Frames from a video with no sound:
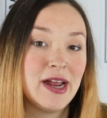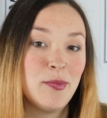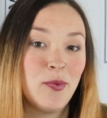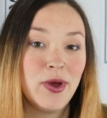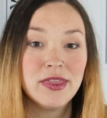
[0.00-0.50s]

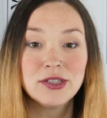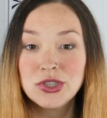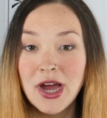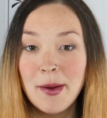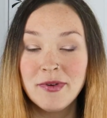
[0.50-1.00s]
up with
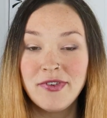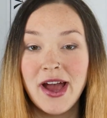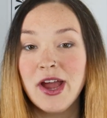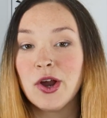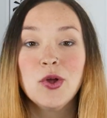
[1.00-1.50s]

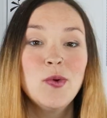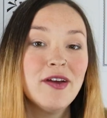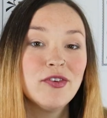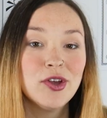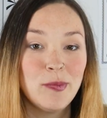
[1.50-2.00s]
Shopify or
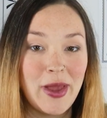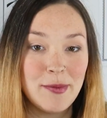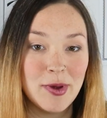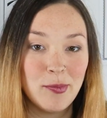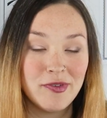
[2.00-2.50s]
whoever your
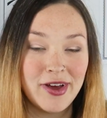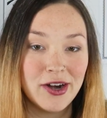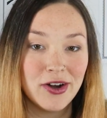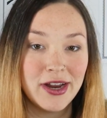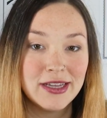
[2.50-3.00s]
payment
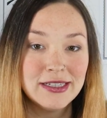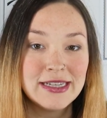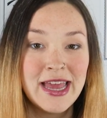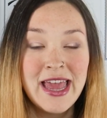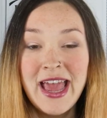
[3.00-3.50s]
provider is,
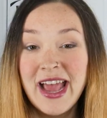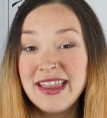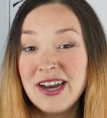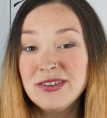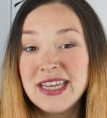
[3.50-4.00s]

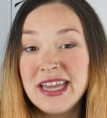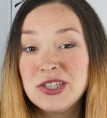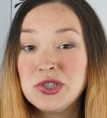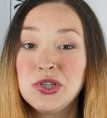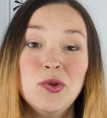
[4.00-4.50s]
and that'll
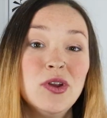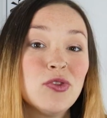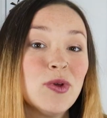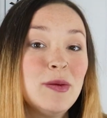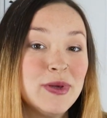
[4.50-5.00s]
take 2
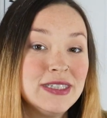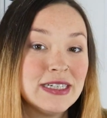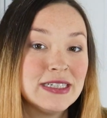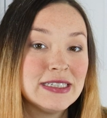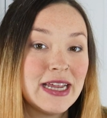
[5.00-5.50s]
to 3
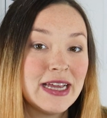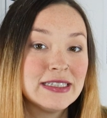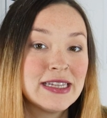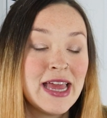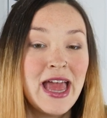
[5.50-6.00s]
business
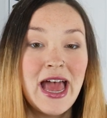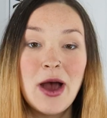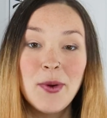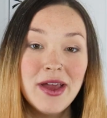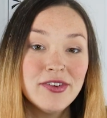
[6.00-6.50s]
days.
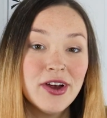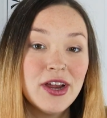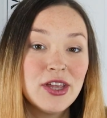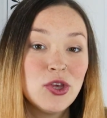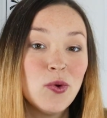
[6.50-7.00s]

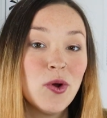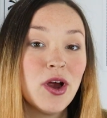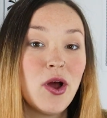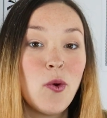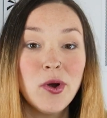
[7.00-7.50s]
However,
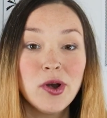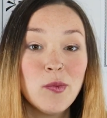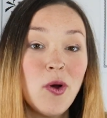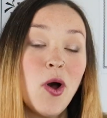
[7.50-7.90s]
your order will